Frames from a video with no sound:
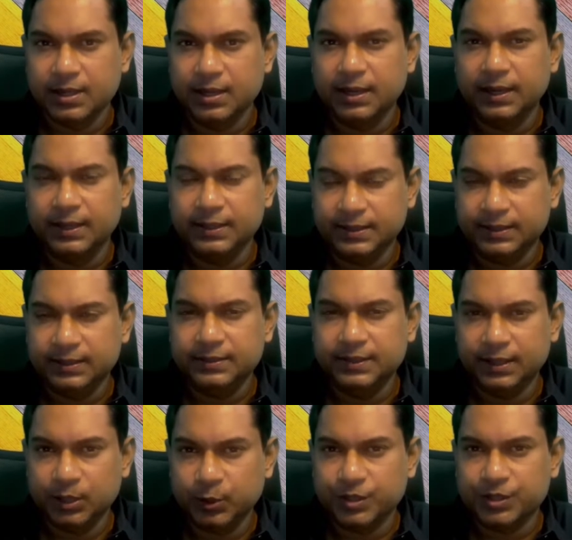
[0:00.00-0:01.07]
I think
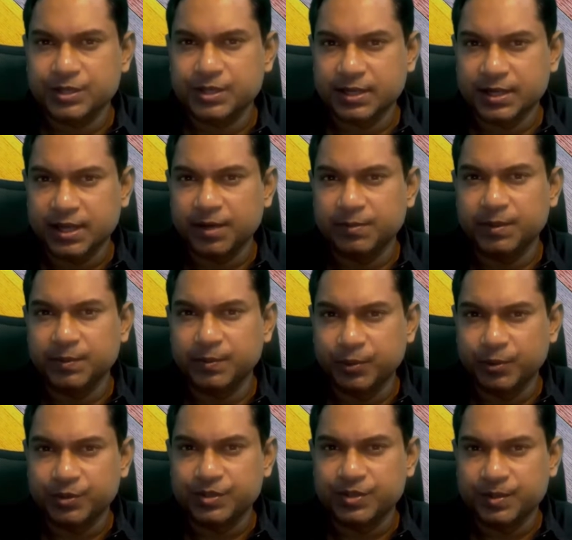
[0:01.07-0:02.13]
that question can be
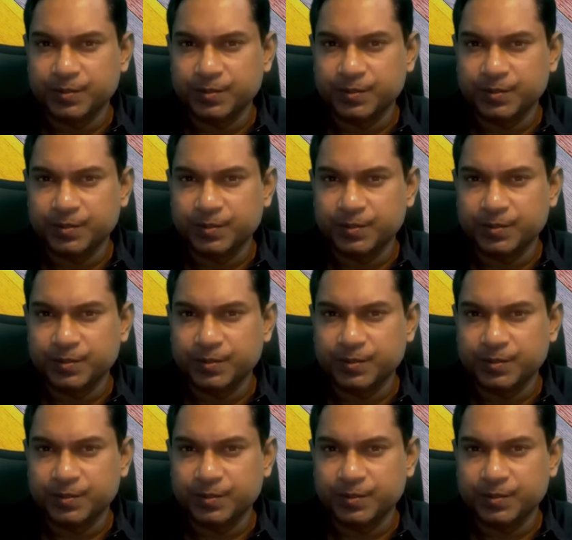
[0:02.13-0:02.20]
posed